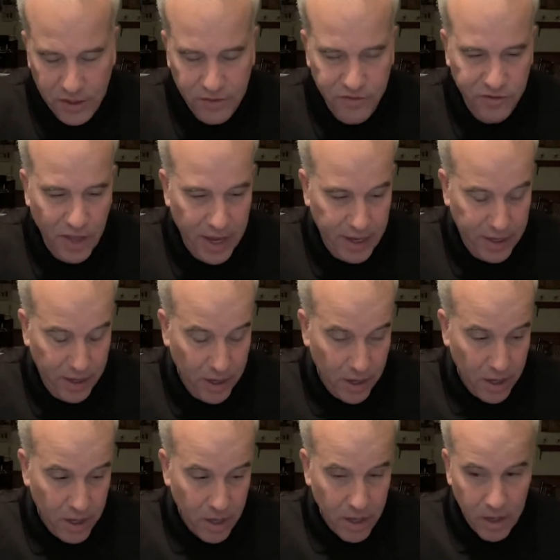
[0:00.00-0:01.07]
It's like,
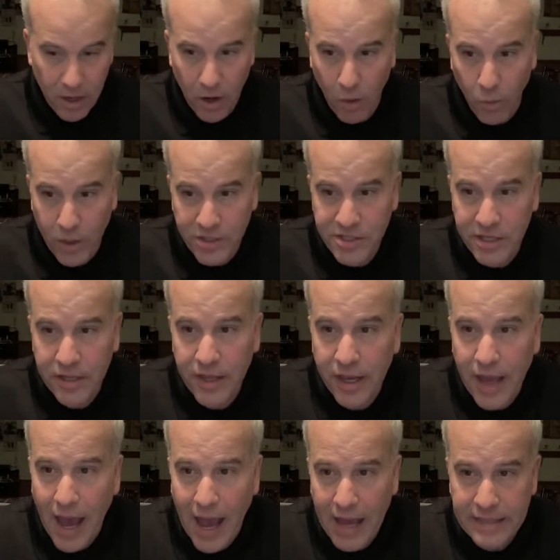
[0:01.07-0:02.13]
we see the
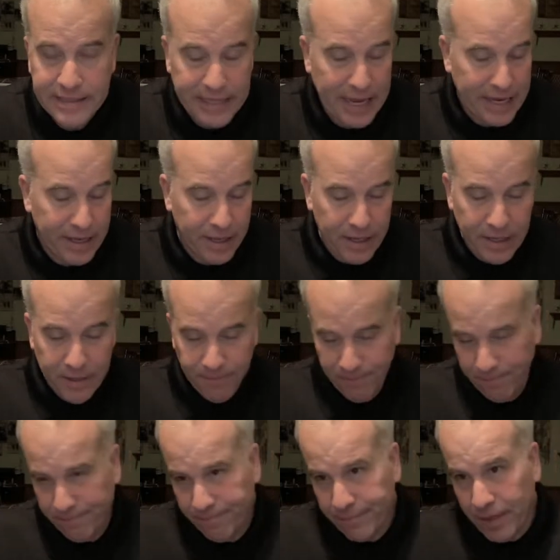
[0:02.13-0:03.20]
guys like
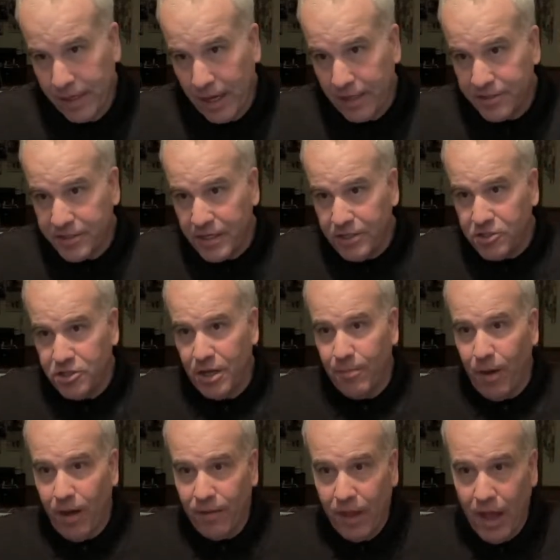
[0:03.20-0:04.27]
I see
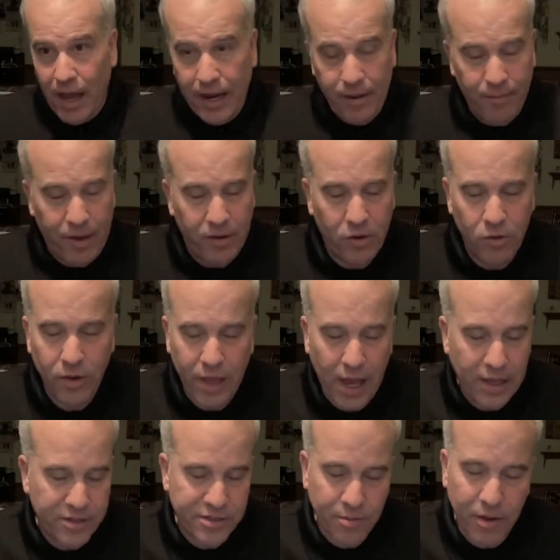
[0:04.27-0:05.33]
Jim online. I mean, you
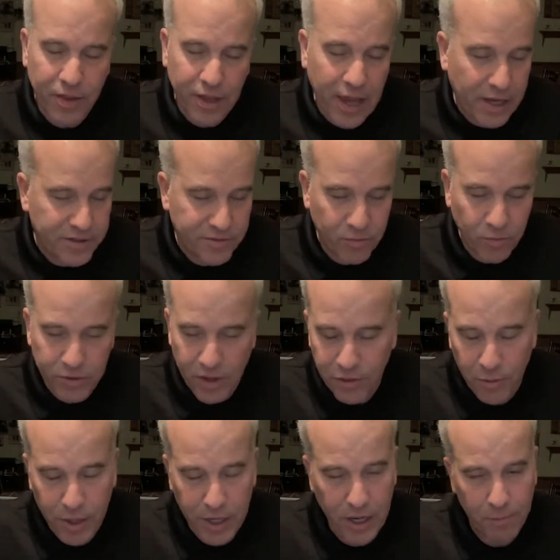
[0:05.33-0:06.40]
guys, some of the guys with the
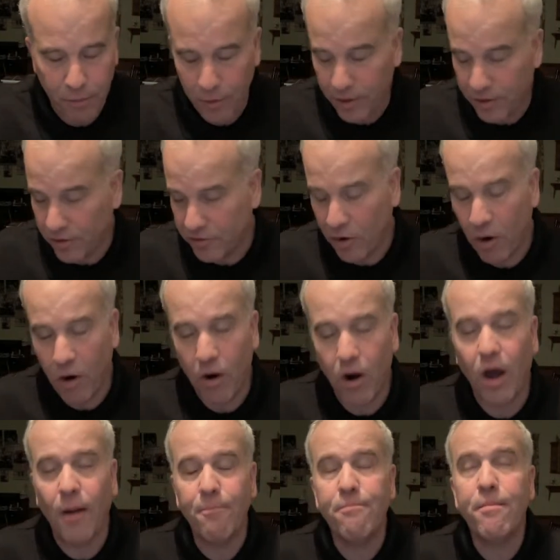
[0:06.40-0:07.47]
3D printers are
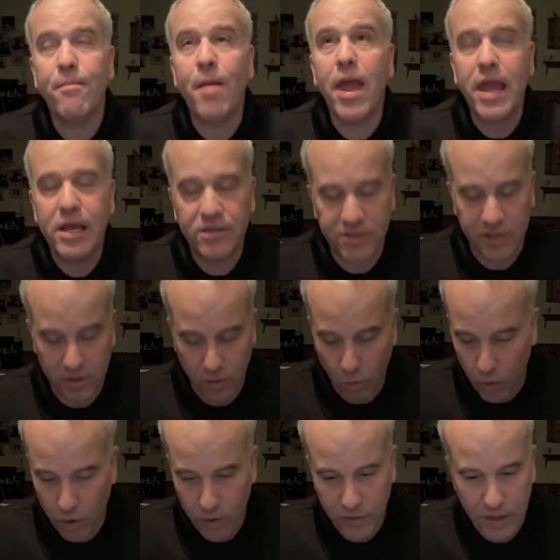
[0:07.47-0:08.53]
amazing, the
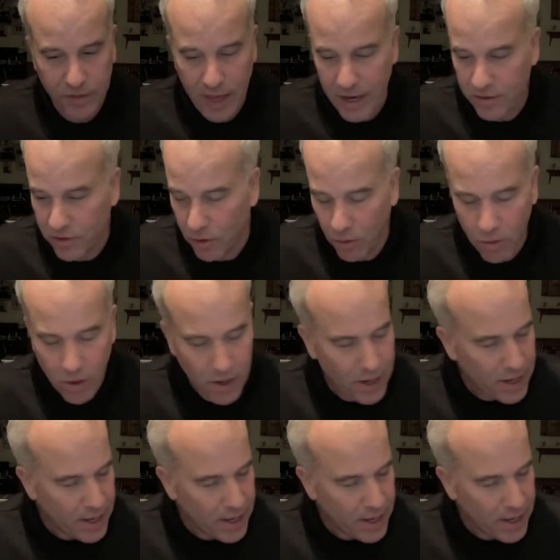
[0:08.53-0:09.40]
work that they do.